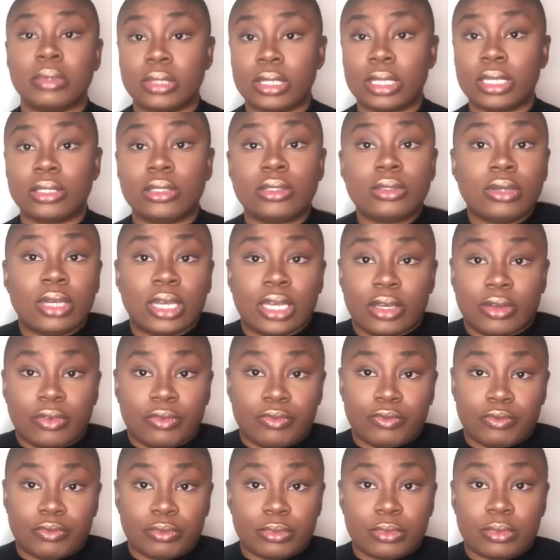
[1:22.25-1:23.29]
when they do
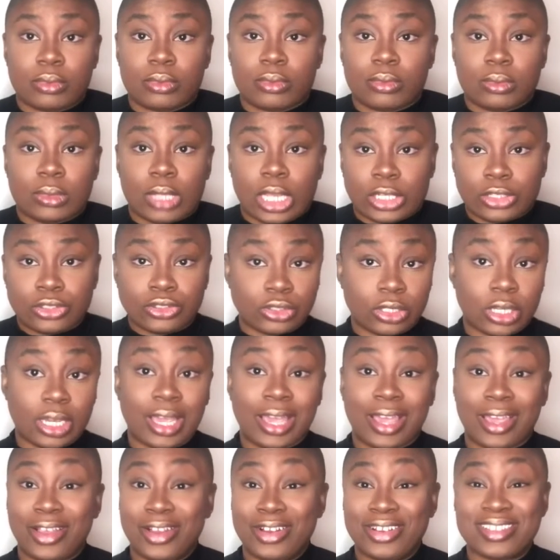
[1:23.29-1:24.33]
have extra
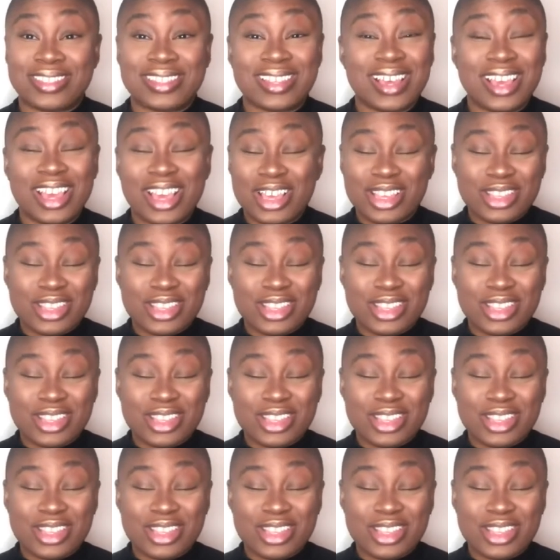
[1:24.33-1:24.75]
hairs.